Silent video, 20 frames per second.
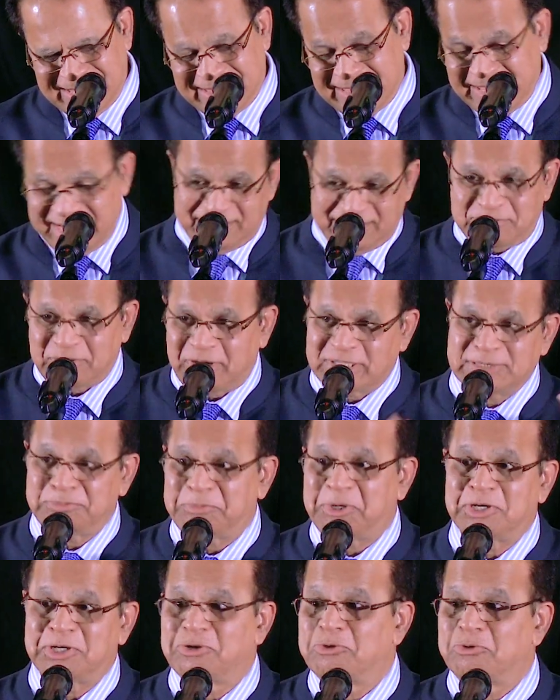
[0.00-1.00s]
Then he talks
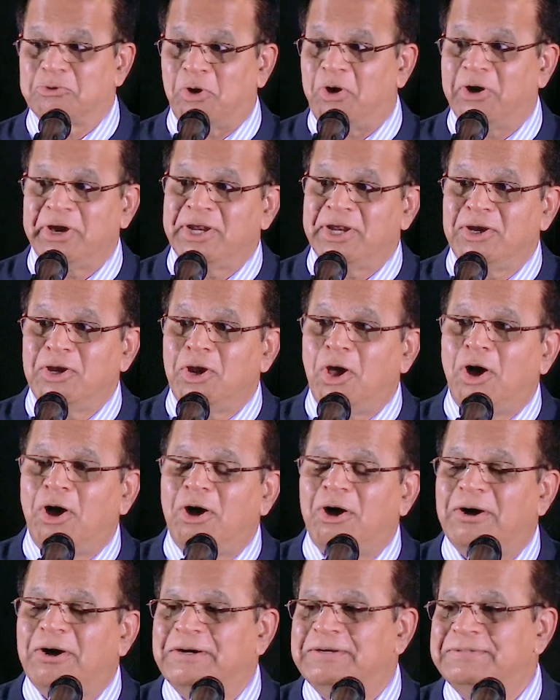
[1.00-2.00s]
about royal
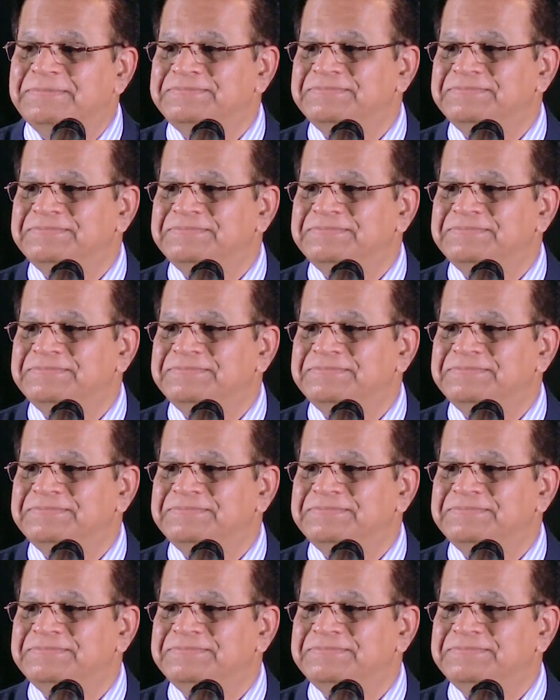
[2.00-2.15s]
law,